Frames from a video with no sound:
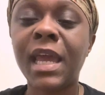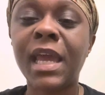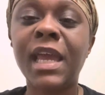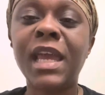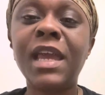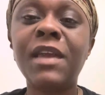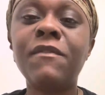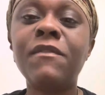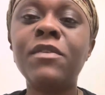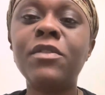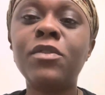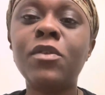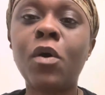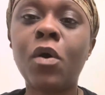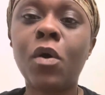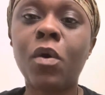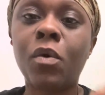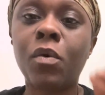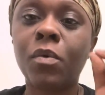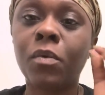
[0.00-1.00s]
even
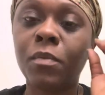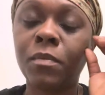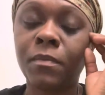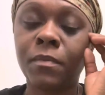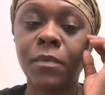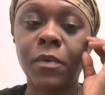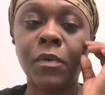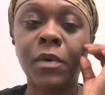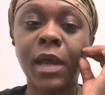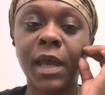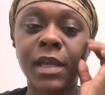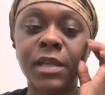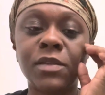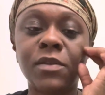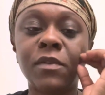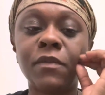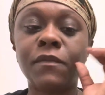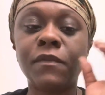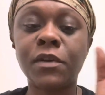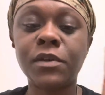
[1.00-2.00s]
though, okay,
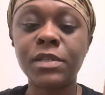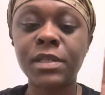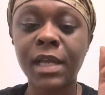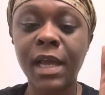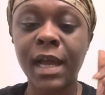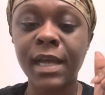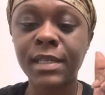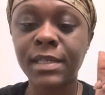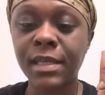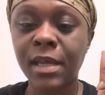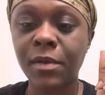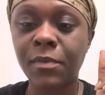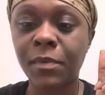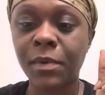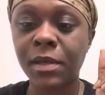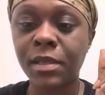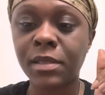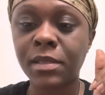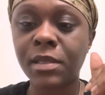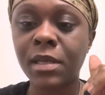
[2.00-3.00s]
so the first thing I said
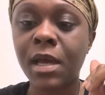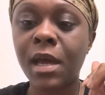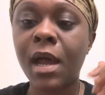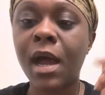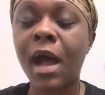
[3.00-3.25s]
was,